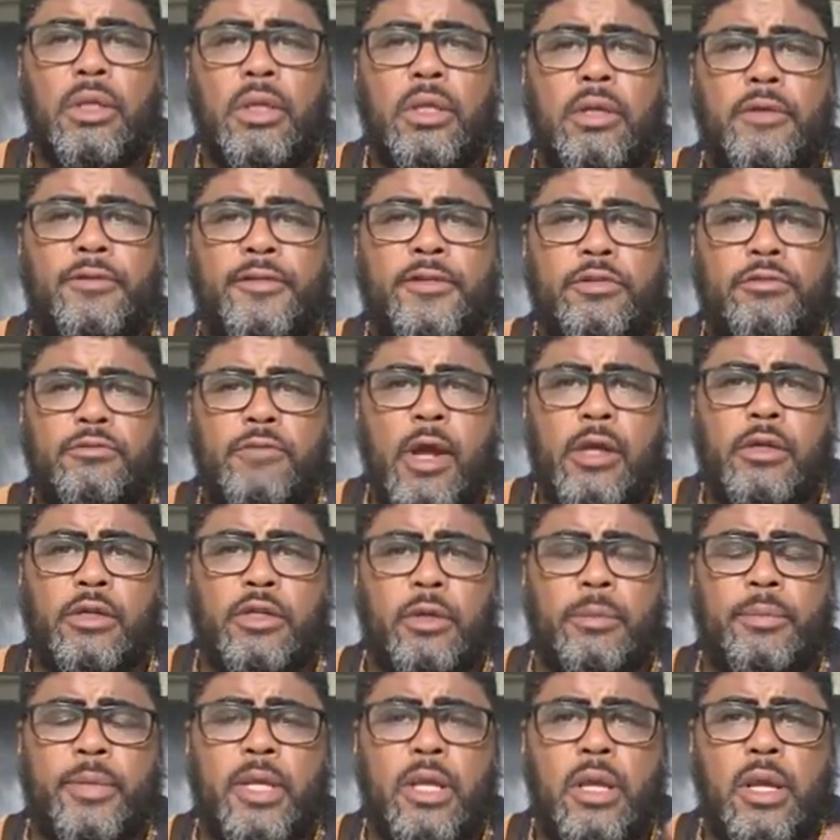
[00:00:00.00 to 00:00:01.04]
then the
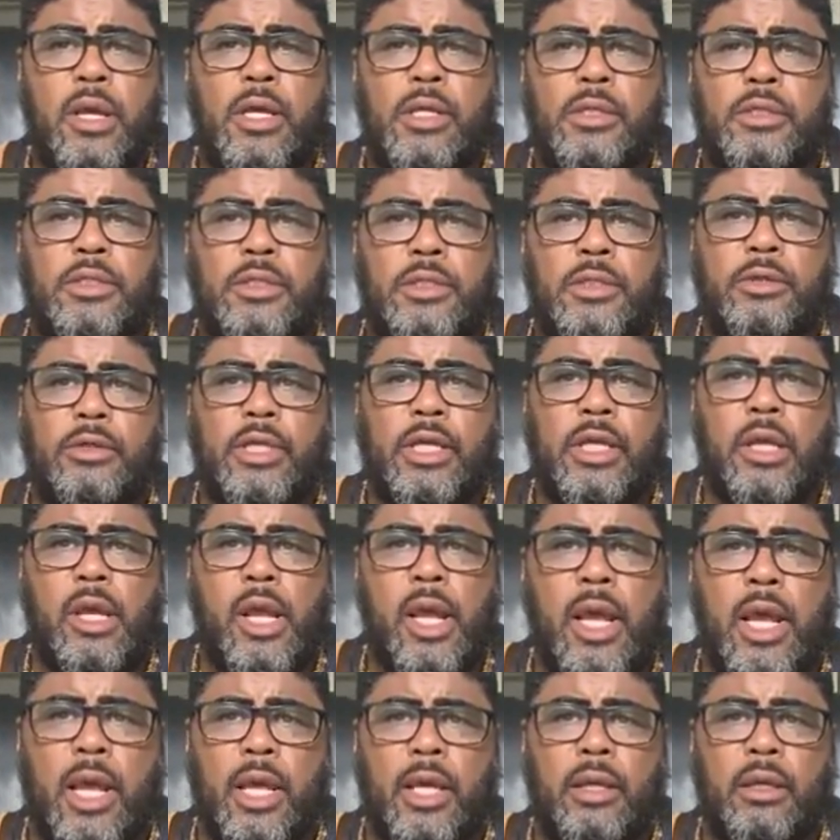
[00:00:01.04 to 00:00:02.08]
structure begins to
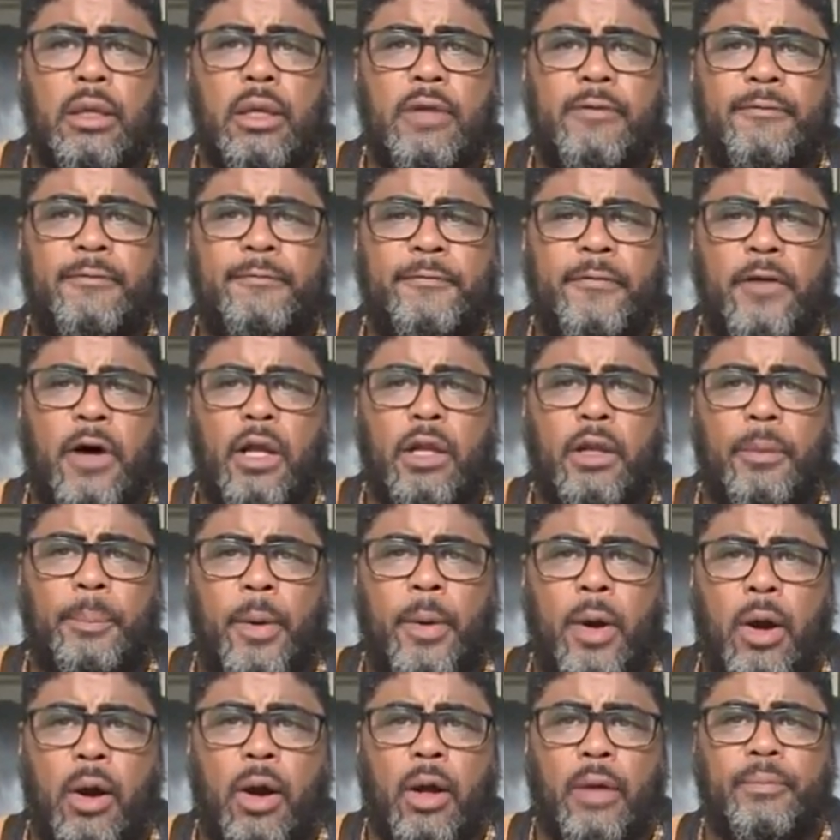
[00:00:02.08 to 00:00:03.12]
decay and fall
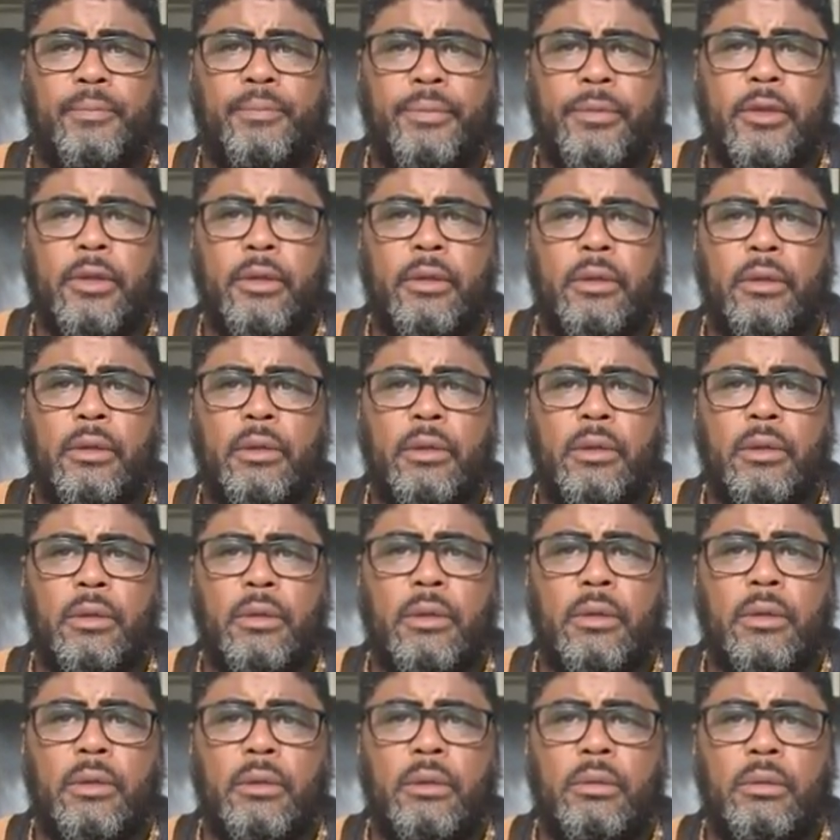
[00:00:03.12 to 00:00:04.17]
apart
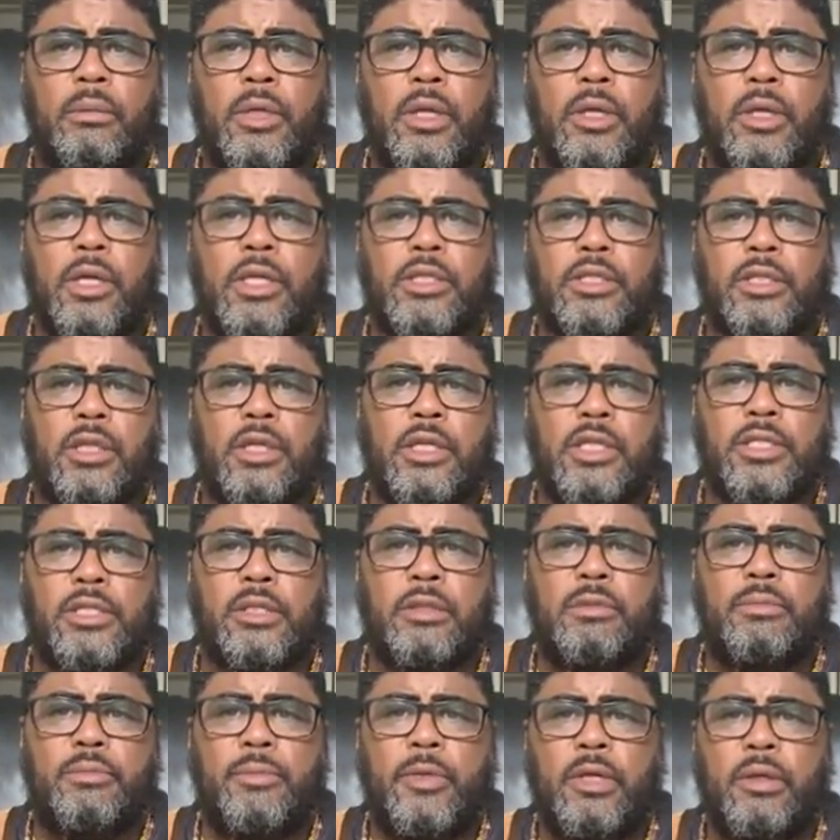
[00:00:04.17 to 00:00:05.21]
because of this
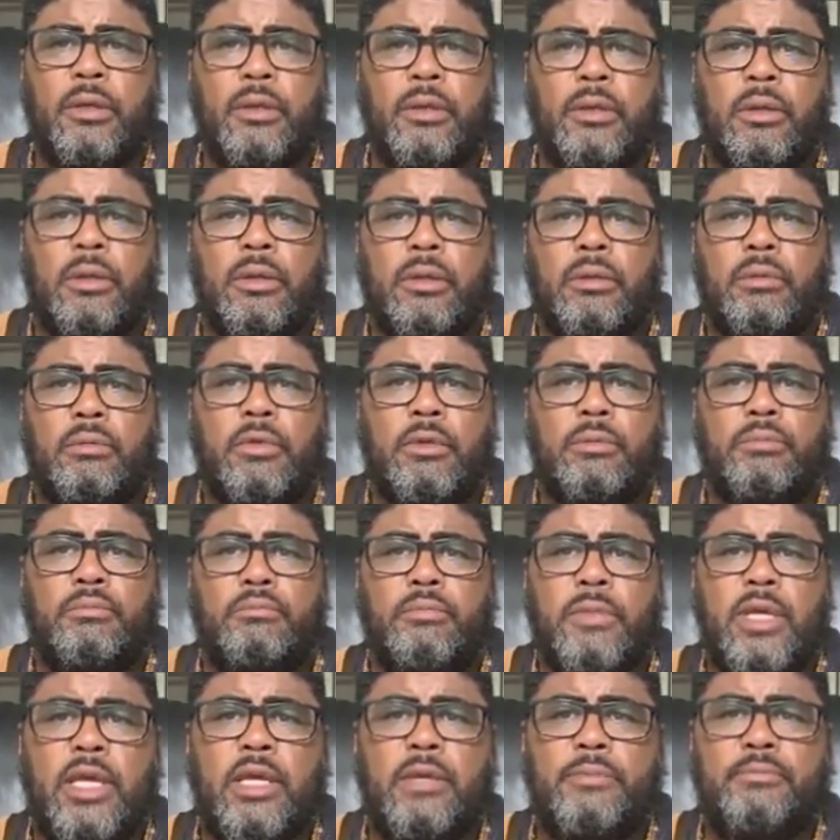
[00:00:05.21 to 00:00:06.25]

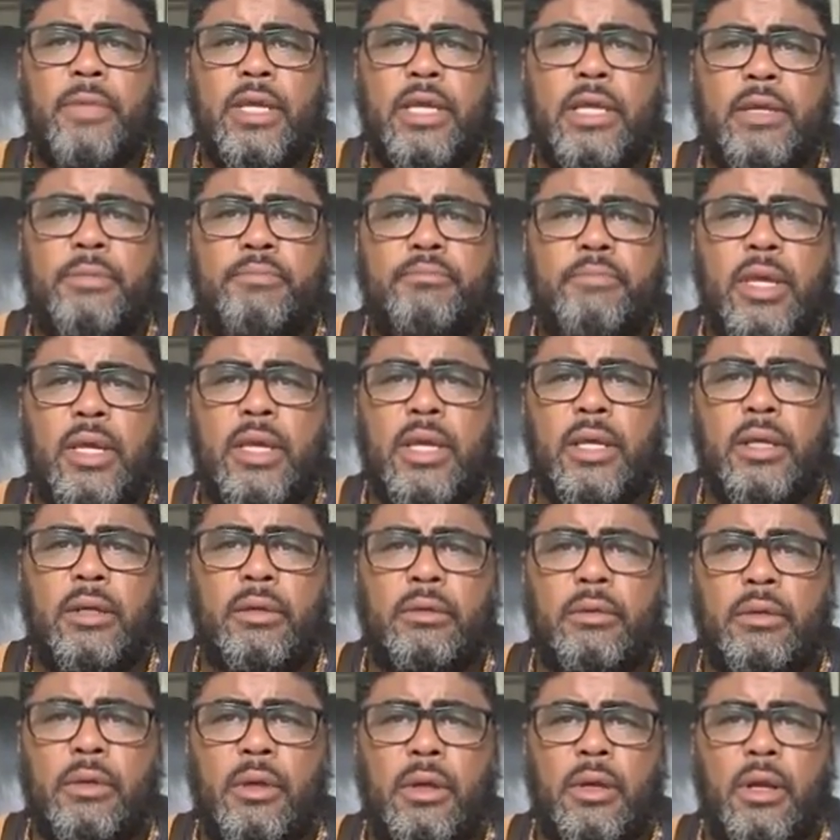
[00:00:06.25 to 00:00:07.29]
me, me,
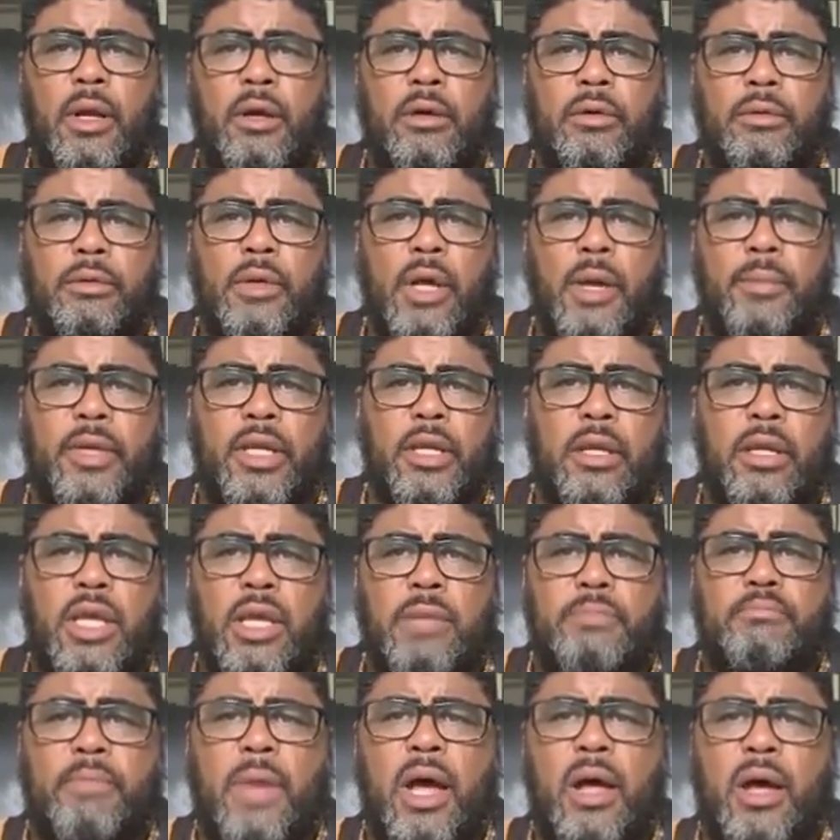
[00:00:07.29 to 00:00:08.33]
me, you know, I'm mean, gonna
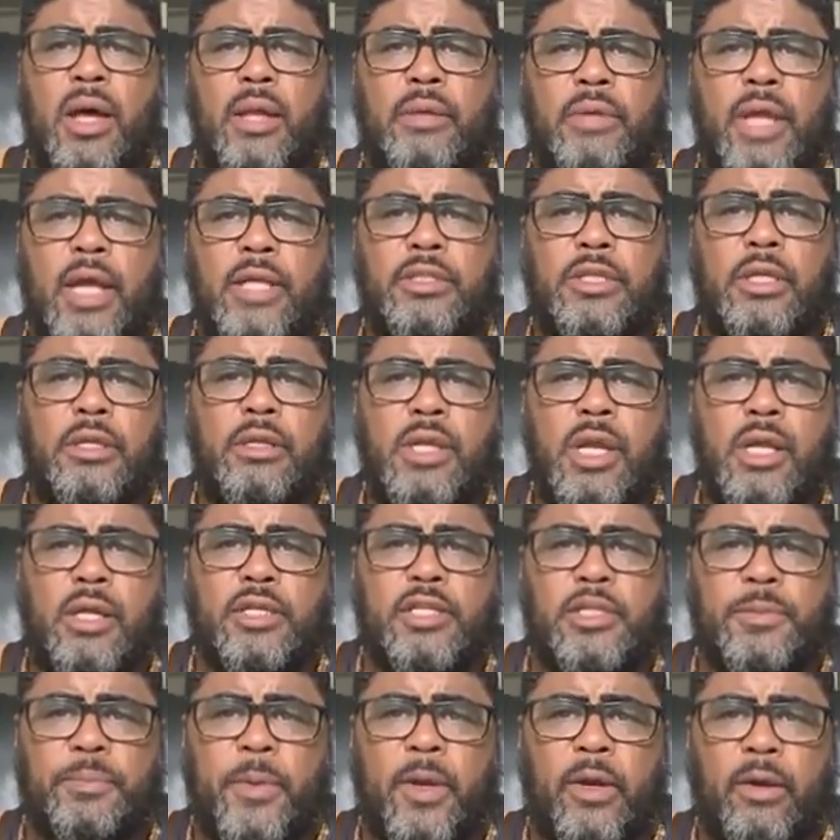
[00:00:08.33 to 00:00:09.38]
get mine. That's a
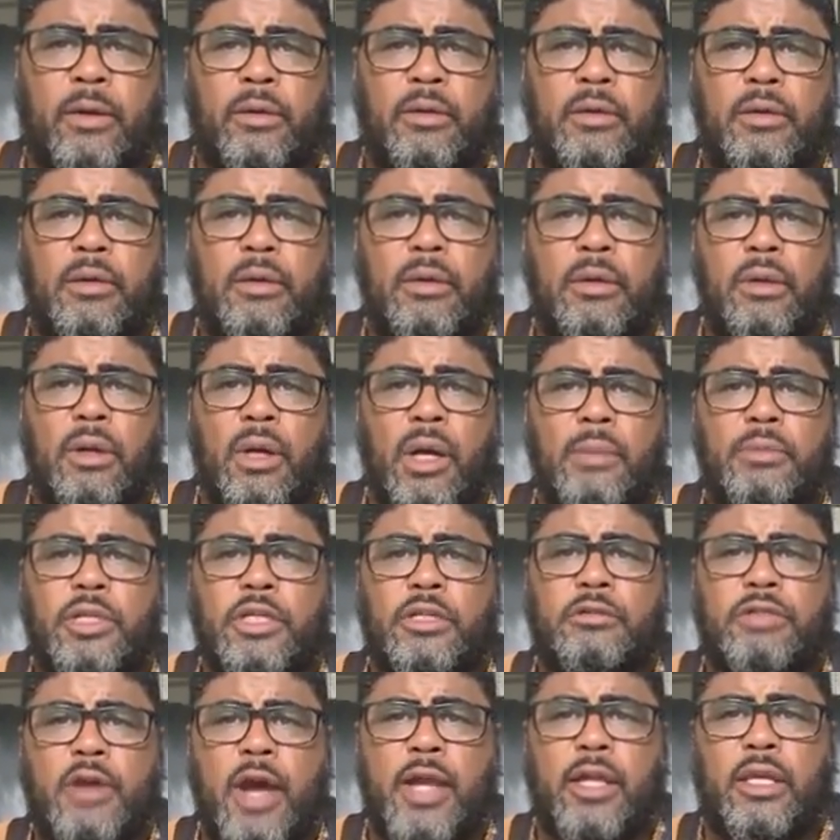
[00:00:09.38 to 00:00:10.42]
nigga spirit. I'm
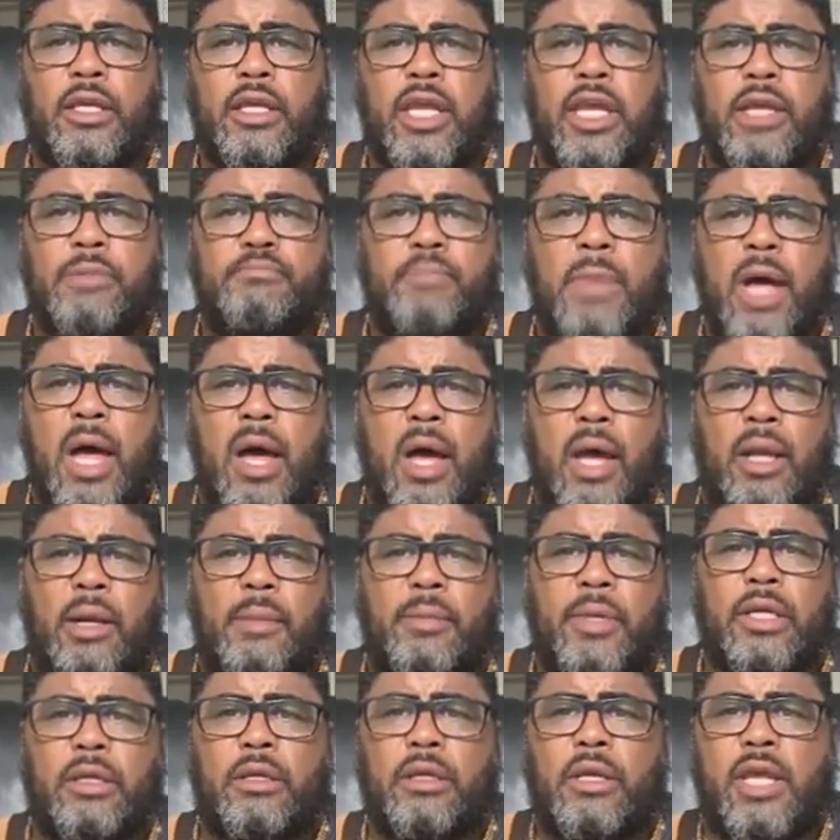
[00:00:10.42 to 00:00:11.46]
just trying to get mine. I'm
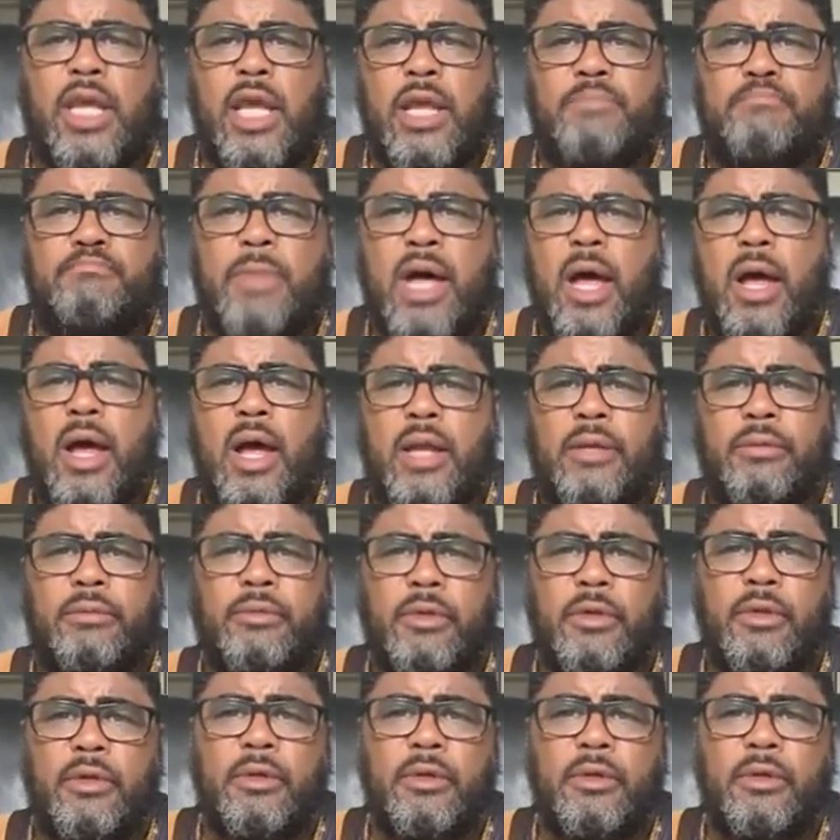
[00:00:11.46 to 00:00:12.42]
going to get mine.